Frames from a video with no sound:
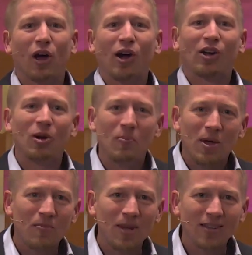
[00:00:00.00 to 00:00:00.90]
our
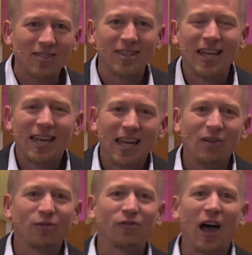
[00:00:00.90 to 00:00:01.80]
commitments
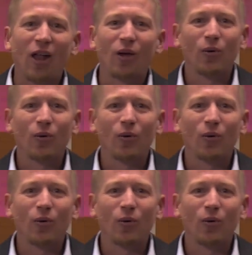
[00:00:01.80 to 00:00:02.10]
and follow.